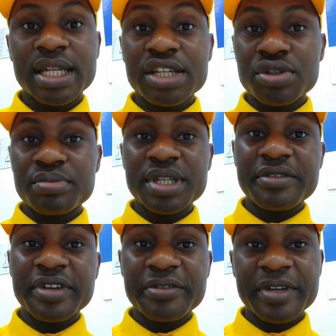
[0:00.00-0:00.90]
That should be the
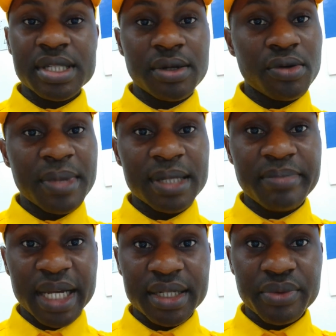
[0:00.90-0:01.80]
very first document,
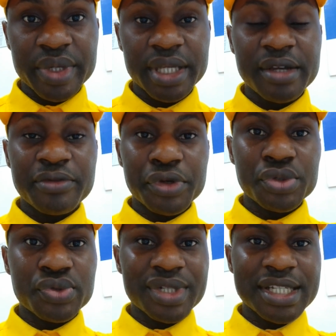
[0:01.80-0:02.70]
by the way, for
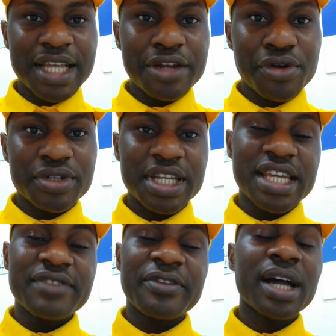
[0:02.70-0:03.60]
you to decide on
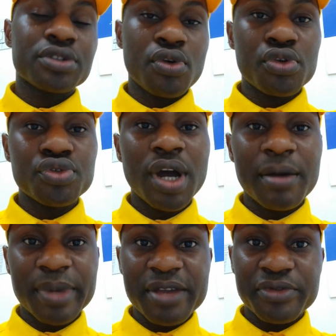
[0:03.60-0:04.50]
if at all you are
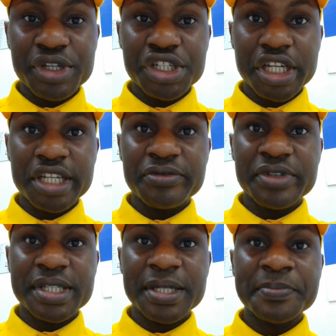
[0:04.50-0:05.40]
applying for a Schengen
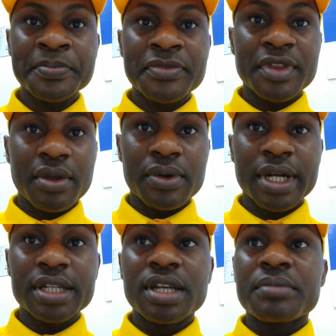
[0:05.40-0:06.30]
visa. All
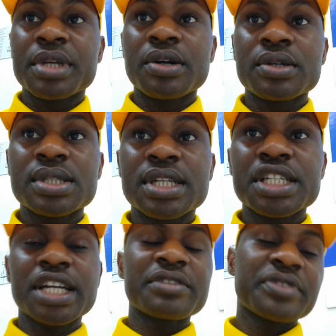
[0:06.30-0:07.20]
right, because the
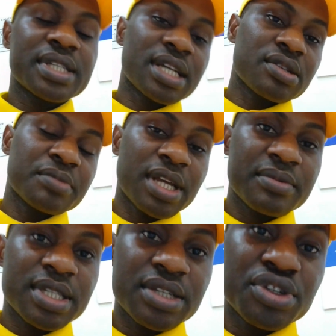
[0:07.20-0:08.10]
Schengen visa
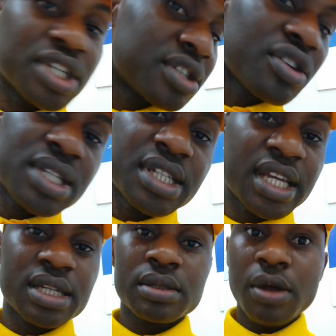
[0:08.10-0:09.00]
sometimes it doesn't
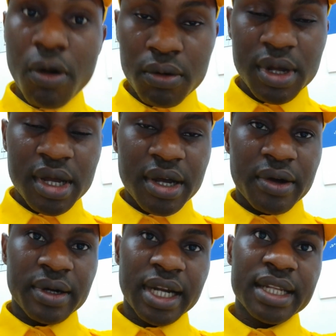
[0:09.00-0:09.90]
take long.
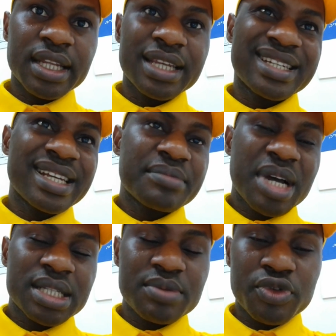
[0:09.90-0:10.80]
All right, it takes
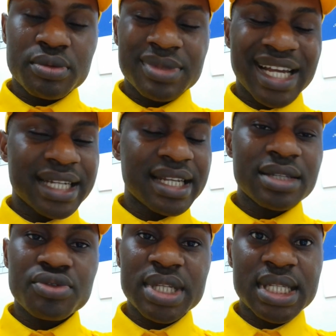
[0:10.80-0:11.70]
maximum, I
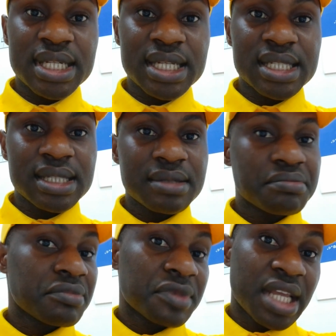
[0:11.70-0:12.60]
think, 20 days,
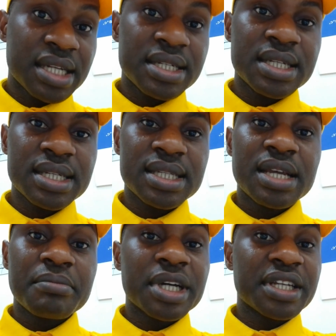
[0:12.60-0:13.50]
30 days.
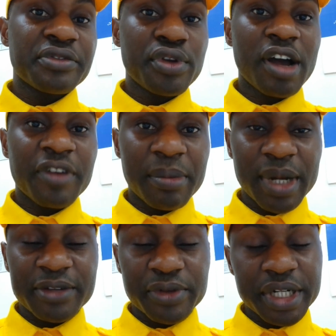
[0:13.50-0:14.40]
But if you have
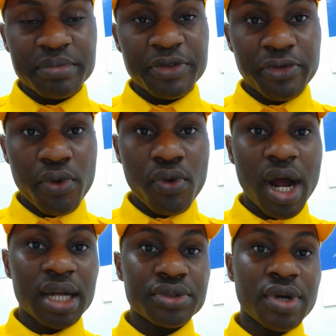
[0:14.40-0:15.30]
applied for it before
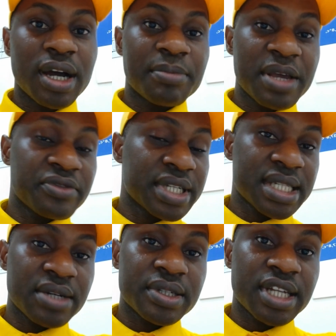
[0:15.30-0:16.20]
and you are applying for the
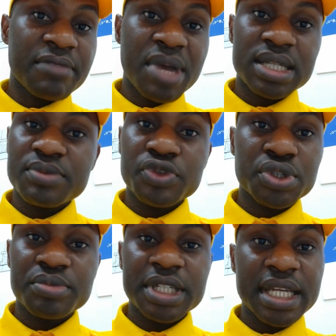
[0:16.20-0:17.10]
second time, maximum
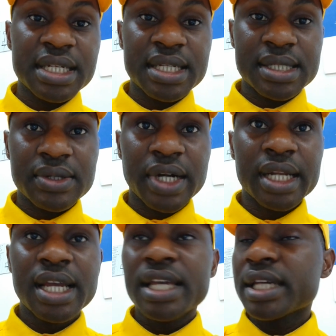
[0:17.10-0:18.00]
should be 10 days. All
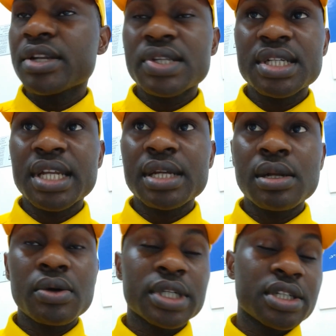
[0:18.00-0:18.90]
right, it doesn't take
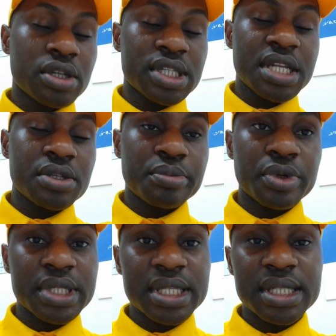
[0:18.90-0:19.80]
long. They just need to
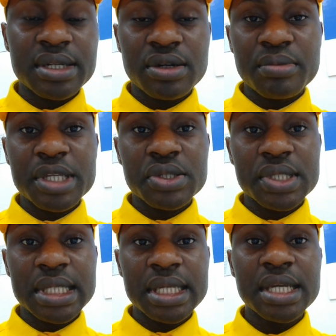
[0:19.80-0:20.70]
process the documents to
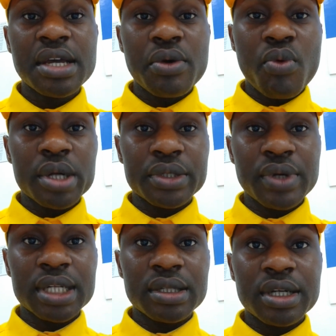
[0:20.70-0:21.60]
see what you
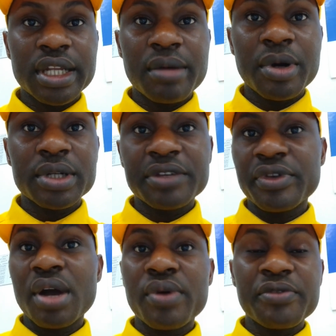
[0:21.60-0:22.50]
are talking about. If
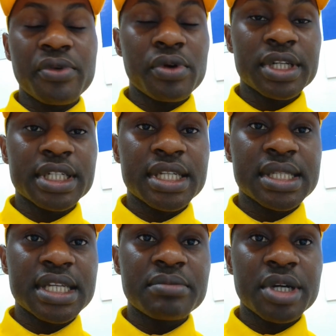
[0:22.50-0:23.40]
you are going for
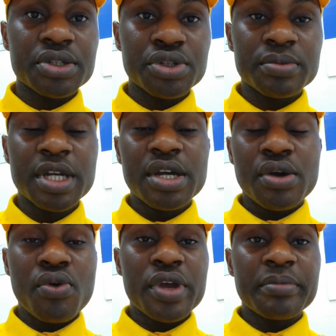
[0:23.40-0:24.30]
holidays in Belgium
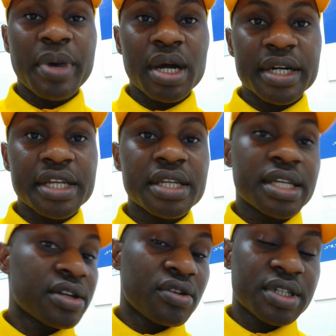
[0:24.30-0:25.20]
or in Paris,
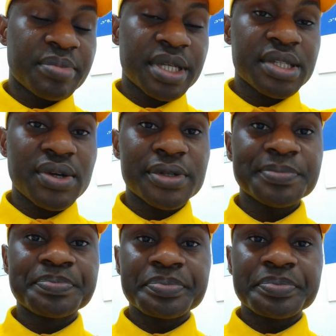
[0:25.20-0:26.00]
it all depends on